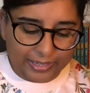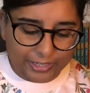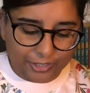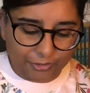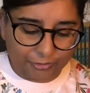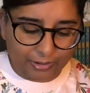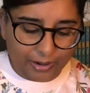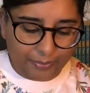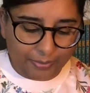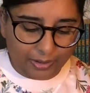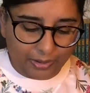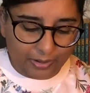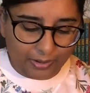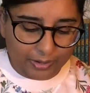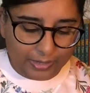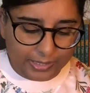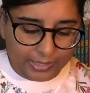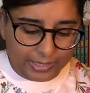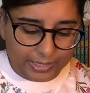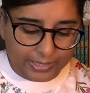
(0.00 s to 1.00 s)
Little Rabbit
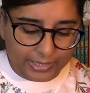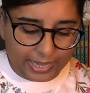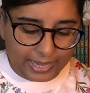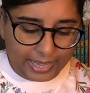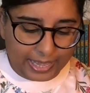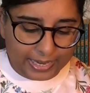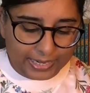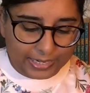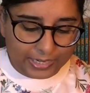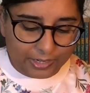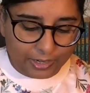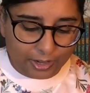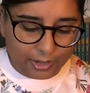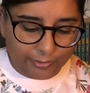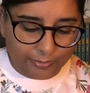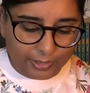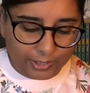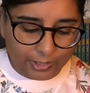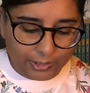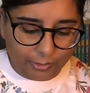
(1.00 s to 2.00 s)
asked as they headed
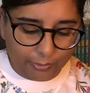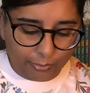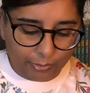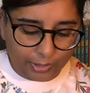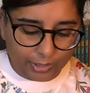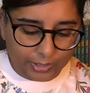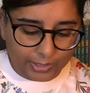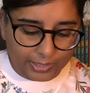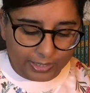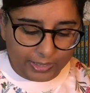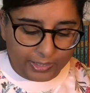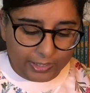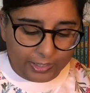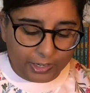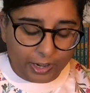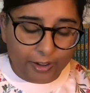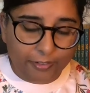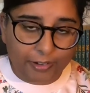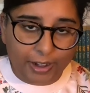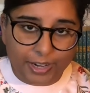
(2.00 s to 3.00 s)
over to the woods in the
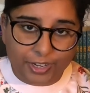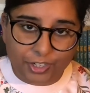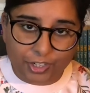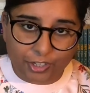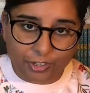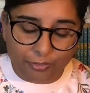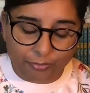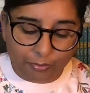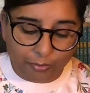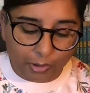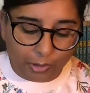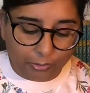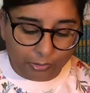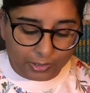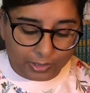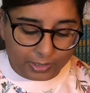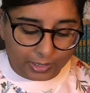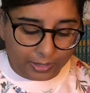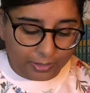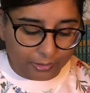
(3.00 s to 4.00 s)
direction of
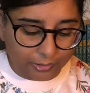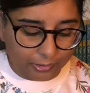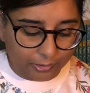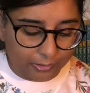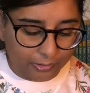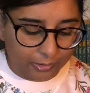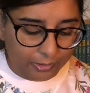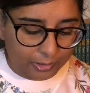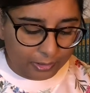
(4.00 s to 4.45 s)
Mole's tunnel.